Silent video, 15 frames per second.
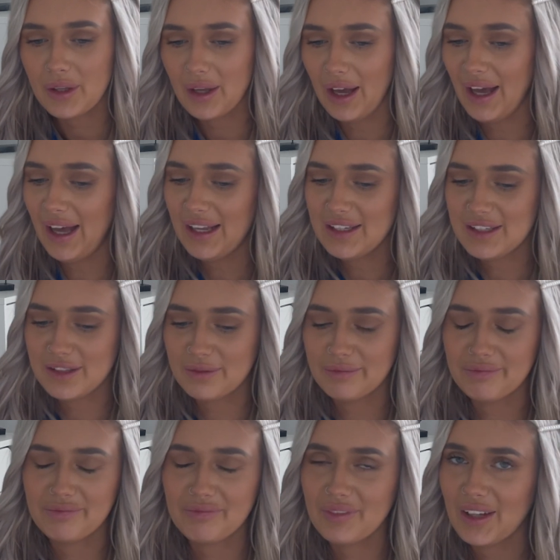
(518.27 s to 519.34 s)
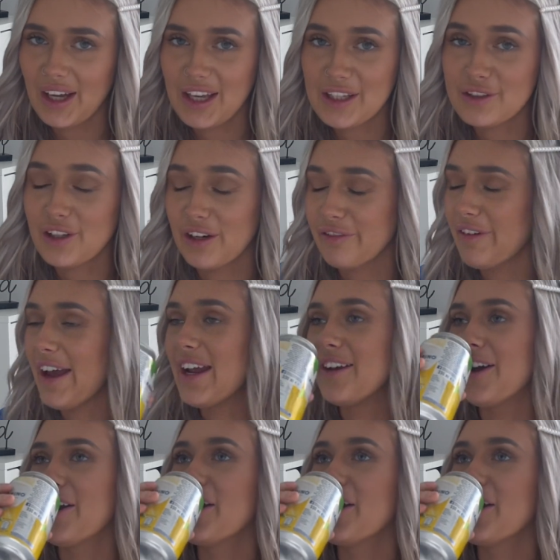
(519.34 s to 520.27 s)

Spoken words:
And he's gonna fade, I